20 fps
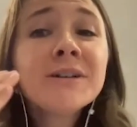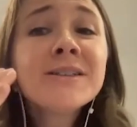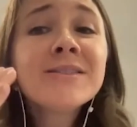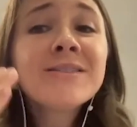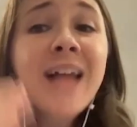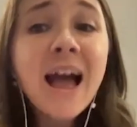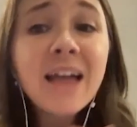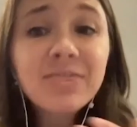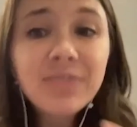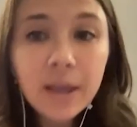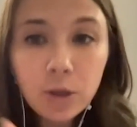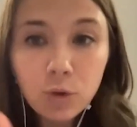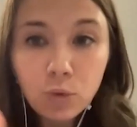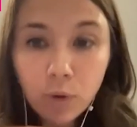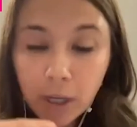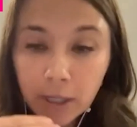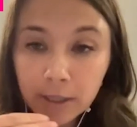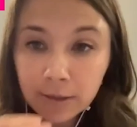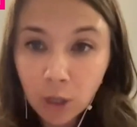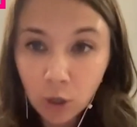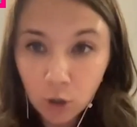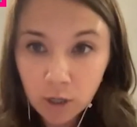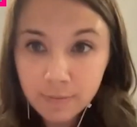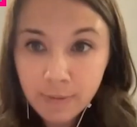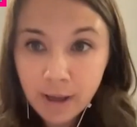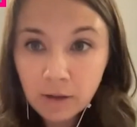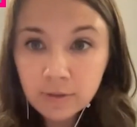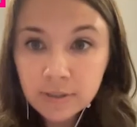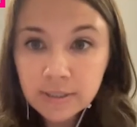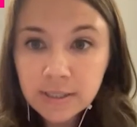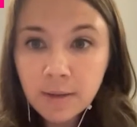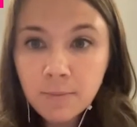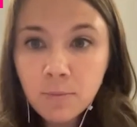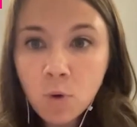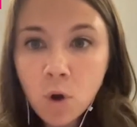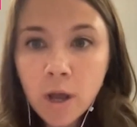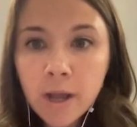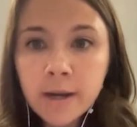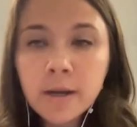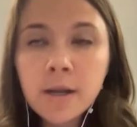lot that you can learn about
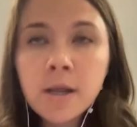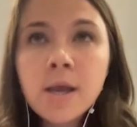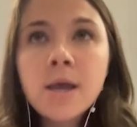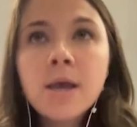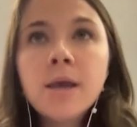someone